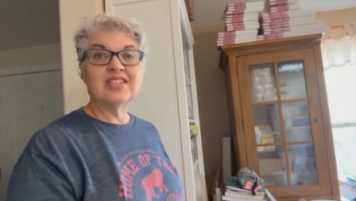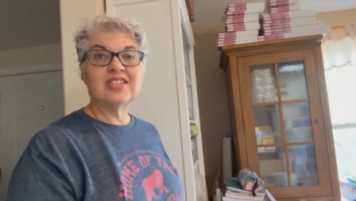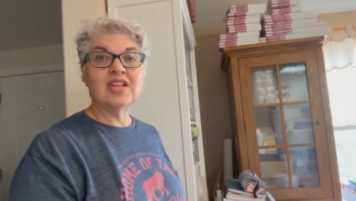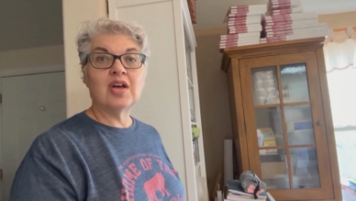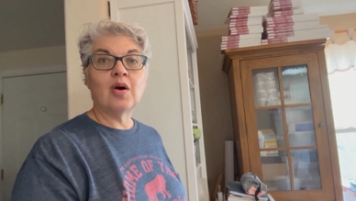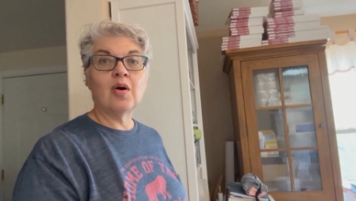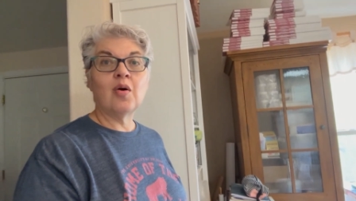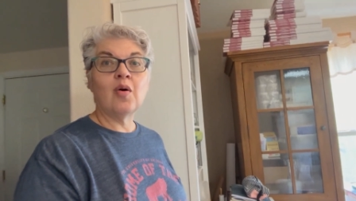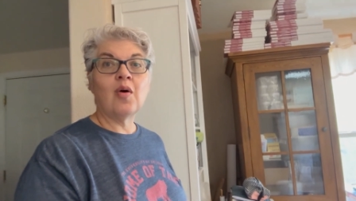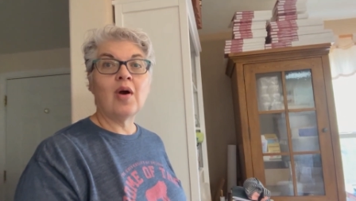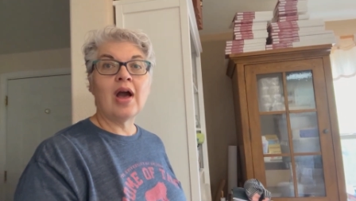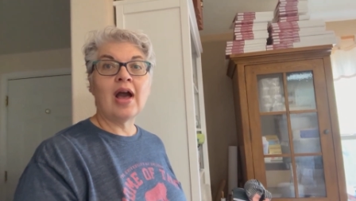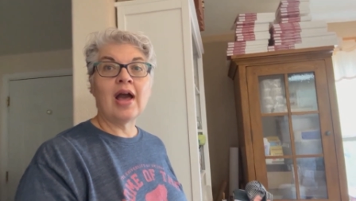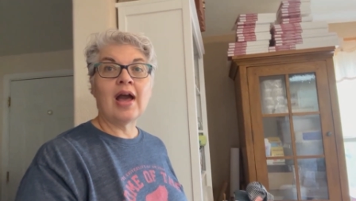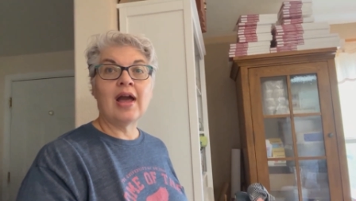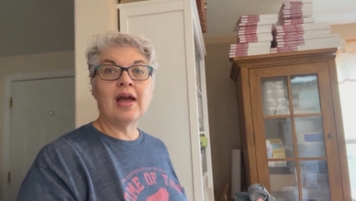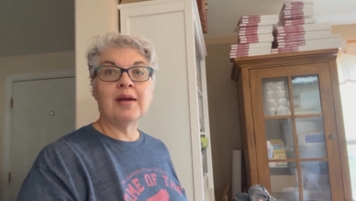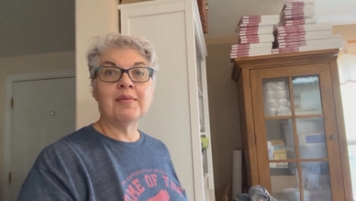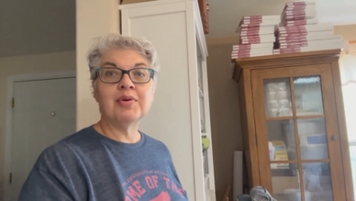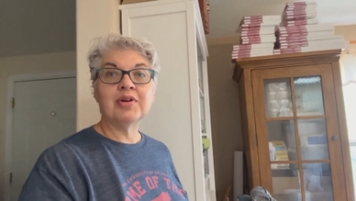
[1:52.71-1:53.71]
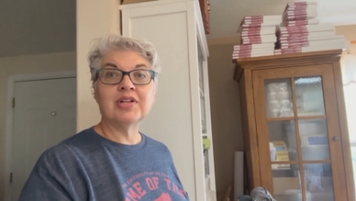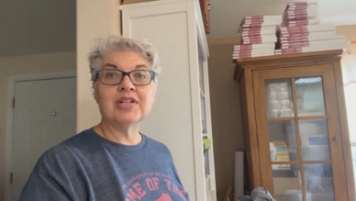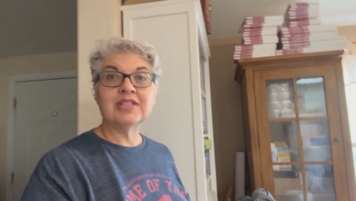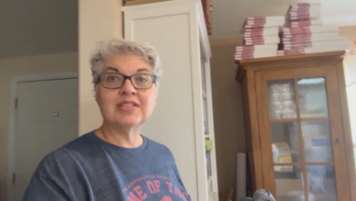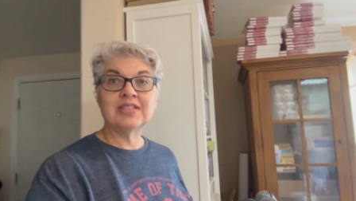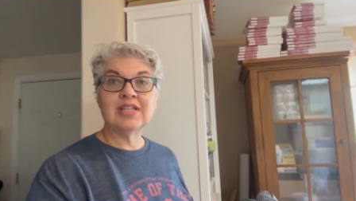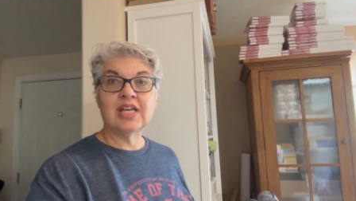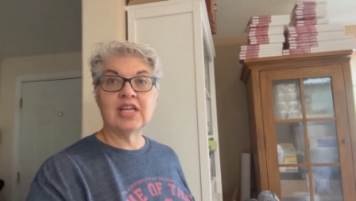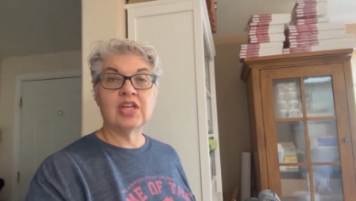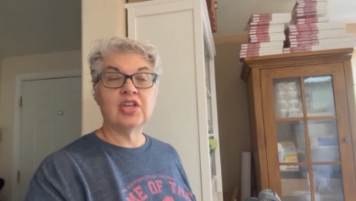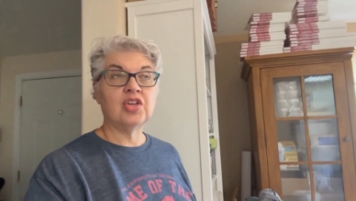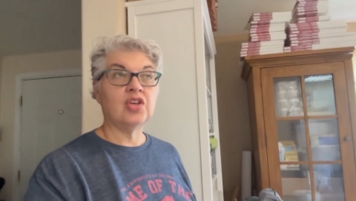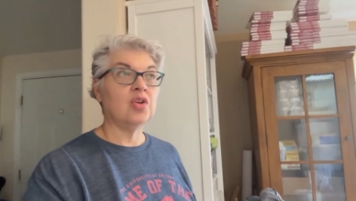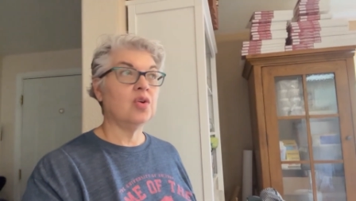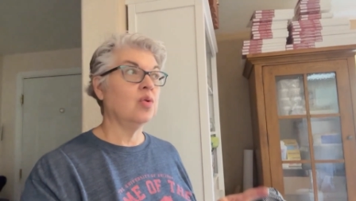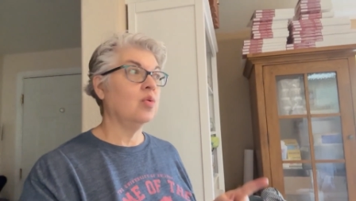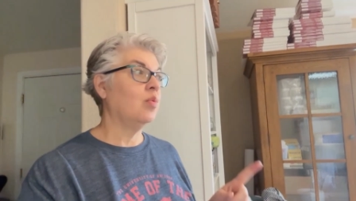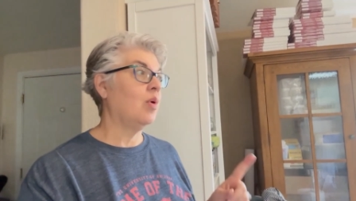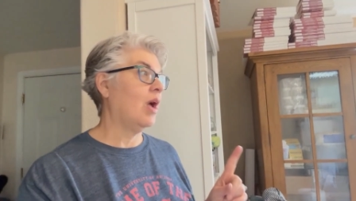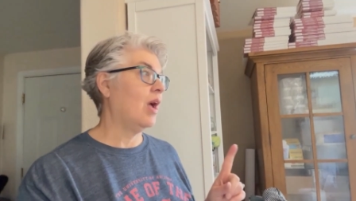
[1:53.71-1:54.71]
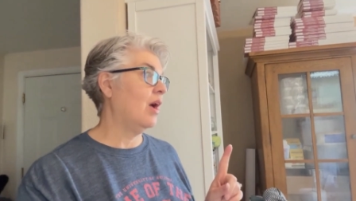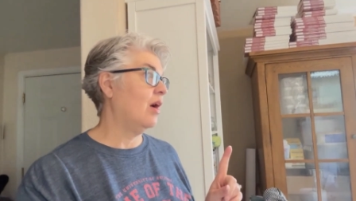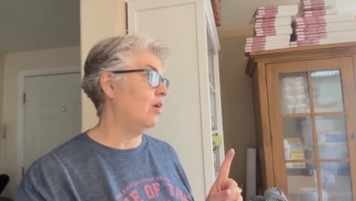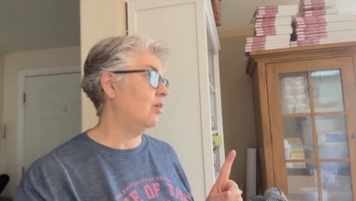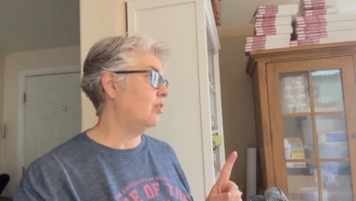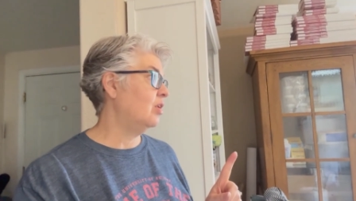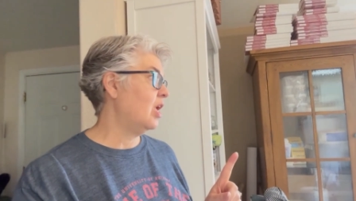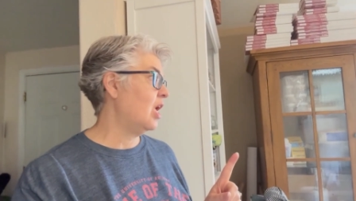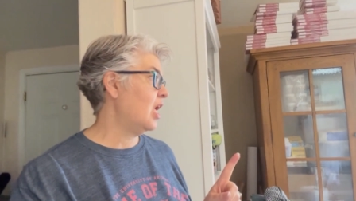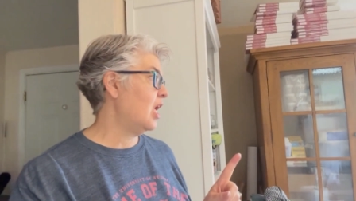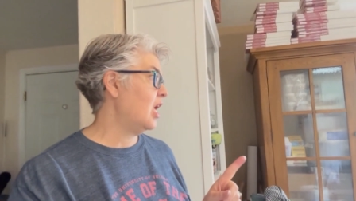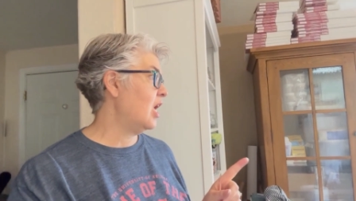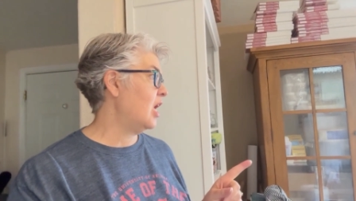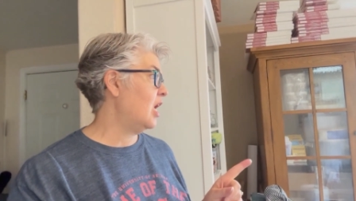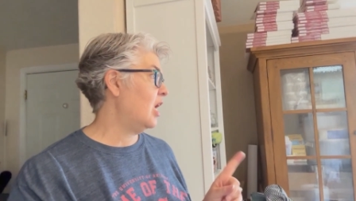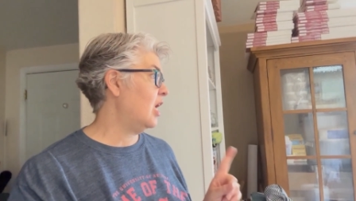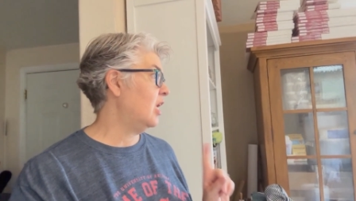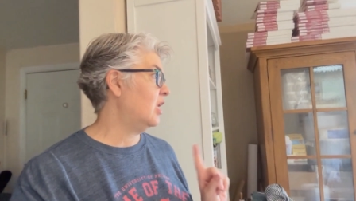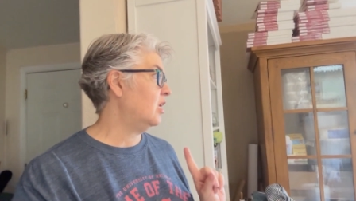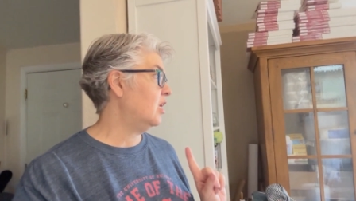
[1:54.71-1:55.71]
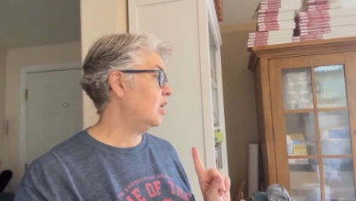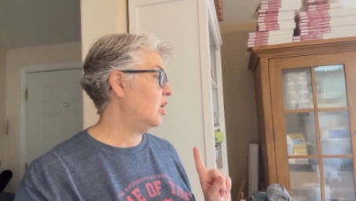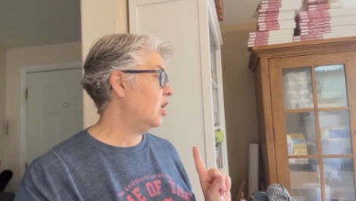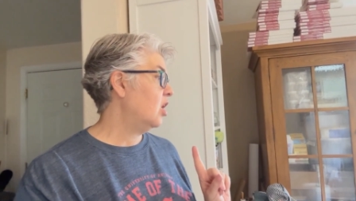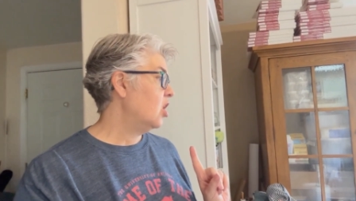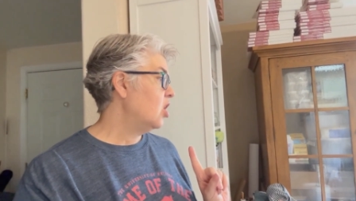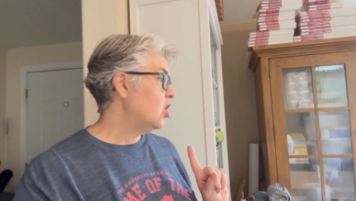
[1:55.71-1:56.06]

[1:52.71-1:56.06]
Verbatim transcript: So I'm gonna take you around and